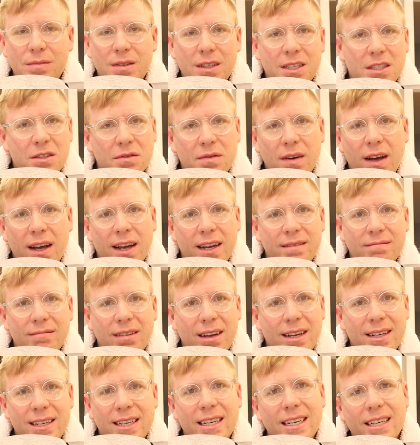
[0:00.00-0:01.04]
It's fine.
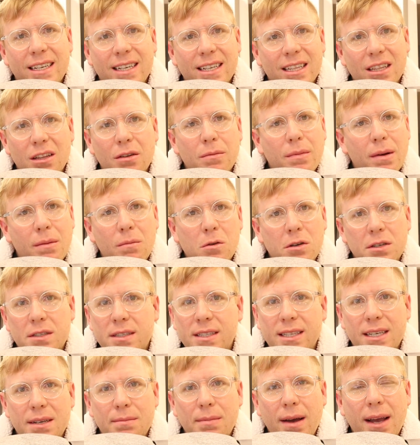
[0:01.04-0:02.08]
I needed a little bit more
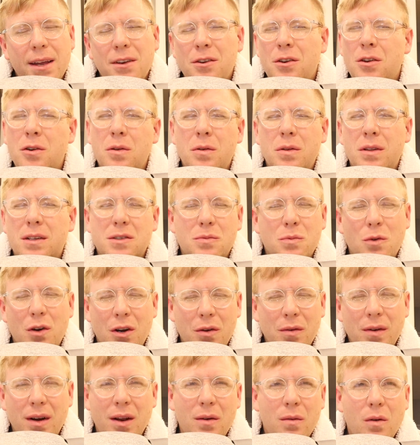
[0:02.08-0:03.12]
sleep. I knew this
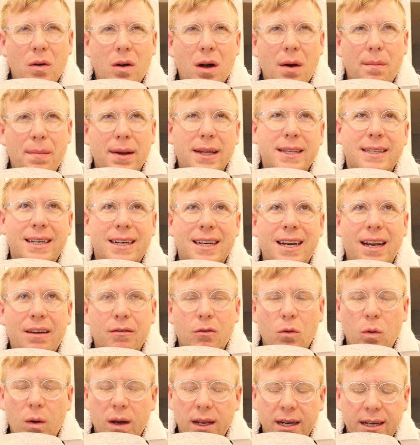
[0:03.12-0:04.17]
morning when I woke up I didn't
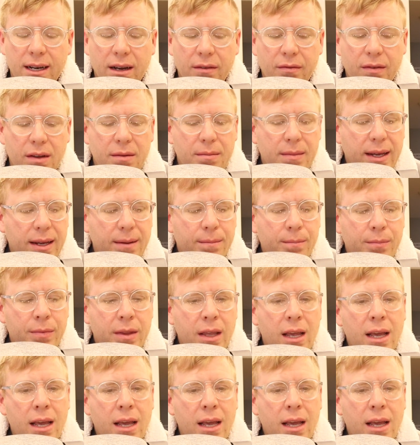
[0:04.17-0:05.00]
have quite enough in me.